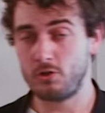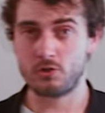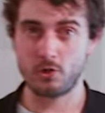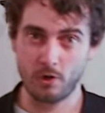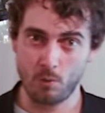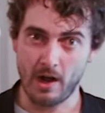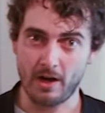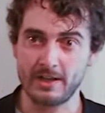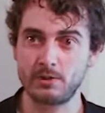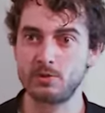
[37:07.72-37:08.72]
So we
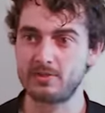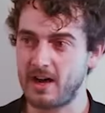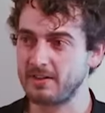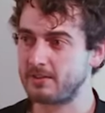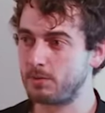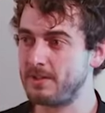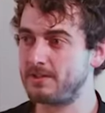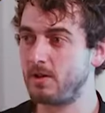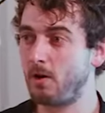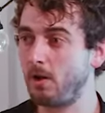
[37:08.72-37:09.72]
are going to start
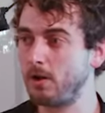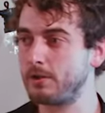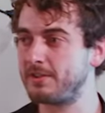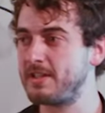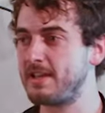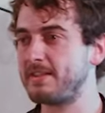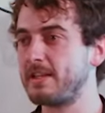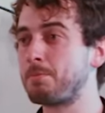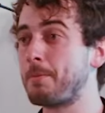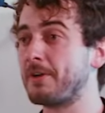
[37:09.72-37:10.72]
with all the
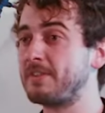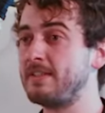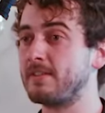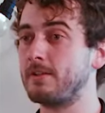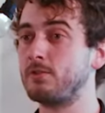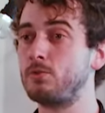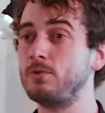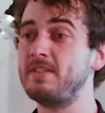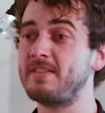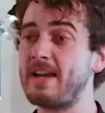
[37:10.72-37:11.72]
CSS properties to
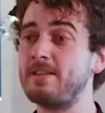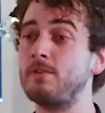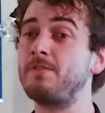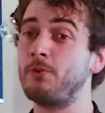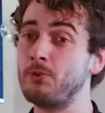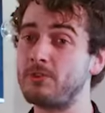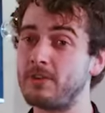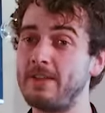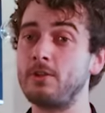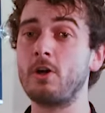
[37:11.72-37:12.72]
design the font
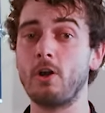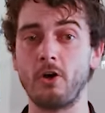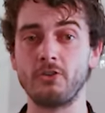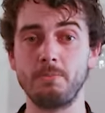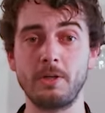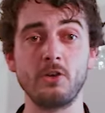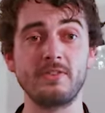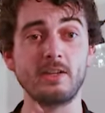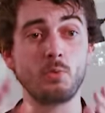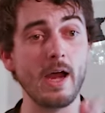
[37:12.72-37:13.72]
and the colors, because
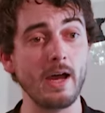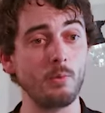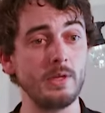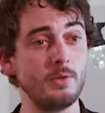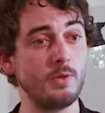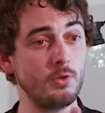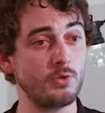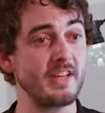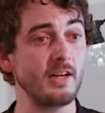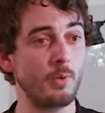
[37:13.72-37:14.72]
that's where you
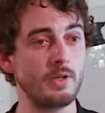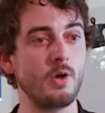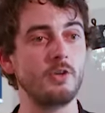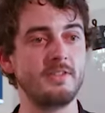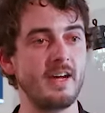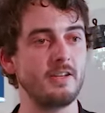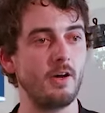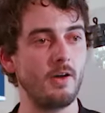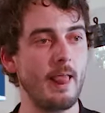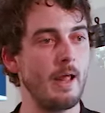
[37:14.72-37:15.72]
start when you are a
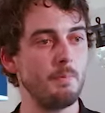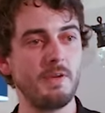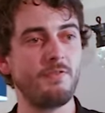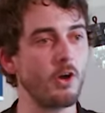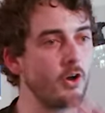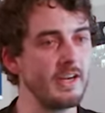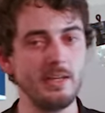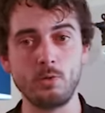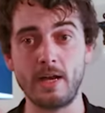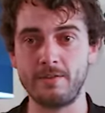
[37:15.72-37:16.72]
designer. Before going
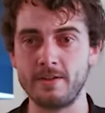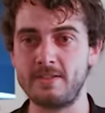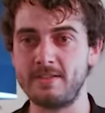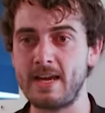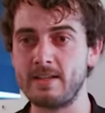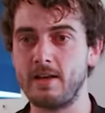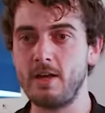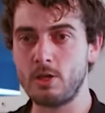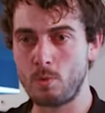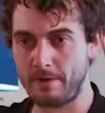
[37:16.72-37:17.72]
into advanced design,
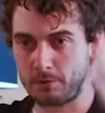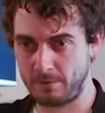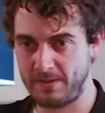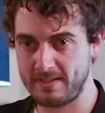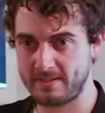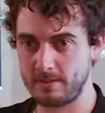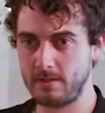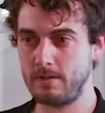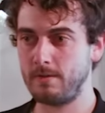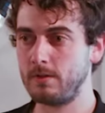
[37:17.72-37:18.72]
you have to fix
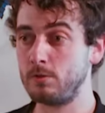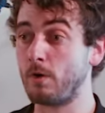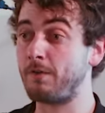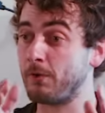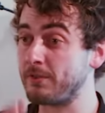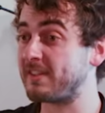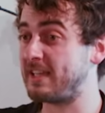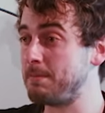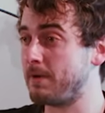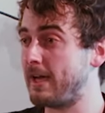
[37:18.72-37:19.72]
your font
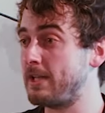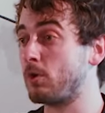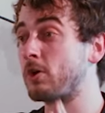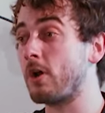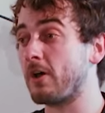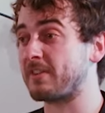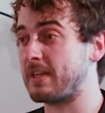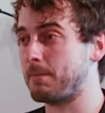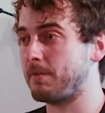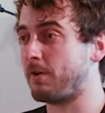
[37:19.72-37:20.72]
scheme and your color
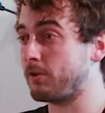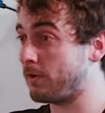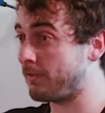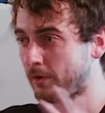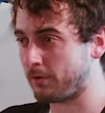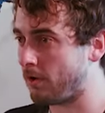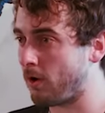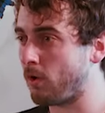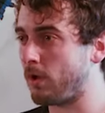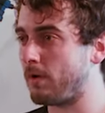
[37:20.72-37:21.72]
scheme for the
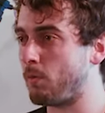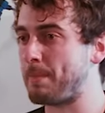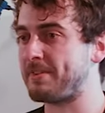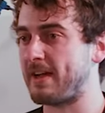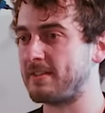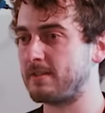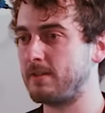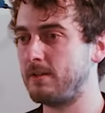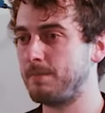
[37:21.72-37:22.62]
whole website.